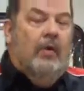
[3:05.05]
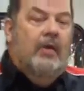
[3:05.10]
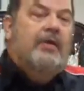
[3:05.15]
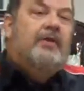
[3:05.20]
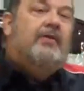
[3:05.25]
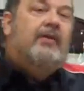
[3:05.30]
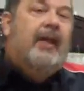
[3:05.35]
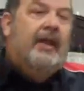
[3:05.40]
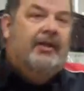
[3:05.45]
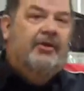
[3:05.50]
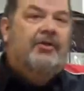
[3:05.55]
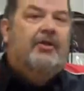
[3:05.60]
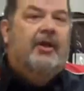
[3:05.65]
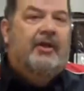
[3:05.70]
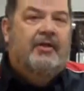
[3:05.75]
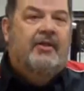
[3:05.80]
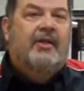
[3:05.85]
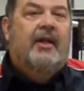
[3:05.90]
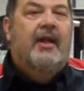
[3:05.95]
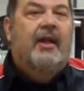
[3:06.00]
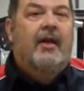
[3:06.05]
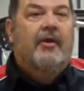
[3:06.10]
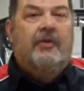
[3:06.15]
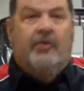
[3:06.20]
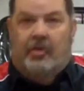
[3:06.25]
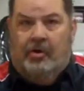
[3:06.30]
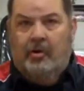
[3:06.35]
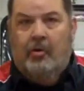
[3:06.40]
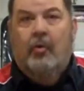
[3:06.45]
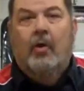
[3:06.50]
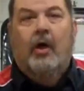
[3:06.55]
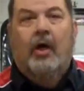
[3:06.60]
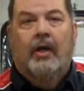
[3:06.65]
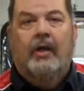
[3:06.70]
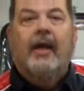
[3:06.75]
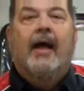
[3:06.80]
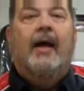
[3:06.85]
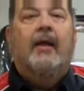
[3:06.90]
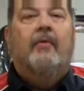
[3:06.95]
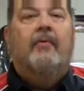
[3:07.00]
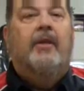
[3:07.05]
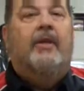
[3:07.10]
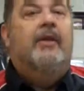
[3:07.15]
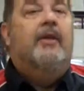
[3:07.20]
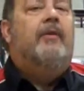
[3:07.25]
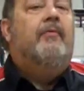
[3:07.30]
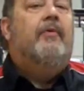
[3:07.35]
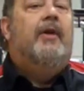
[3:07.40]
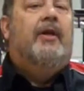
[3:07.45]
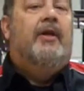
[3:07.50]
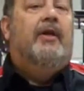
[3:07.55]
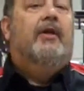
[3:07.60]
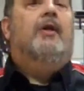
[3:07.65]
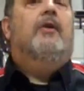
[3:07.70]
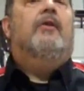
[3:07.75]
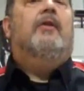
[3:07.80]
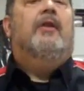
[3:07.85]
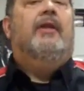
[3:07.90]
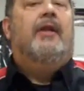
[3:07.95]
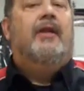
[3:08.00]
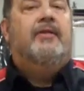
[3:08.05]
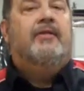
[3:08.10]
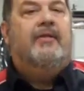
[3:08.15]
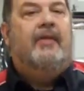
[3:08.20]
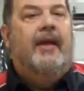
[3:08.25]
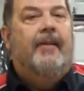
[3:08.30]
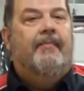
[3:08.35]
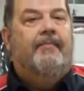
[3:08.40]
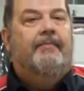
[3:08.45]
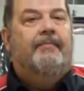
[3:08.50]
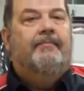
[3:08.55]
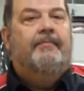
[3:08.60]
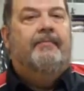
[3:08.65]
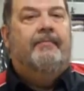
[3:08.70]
Once that shuts down, you are calibrated and ready to go to the next step.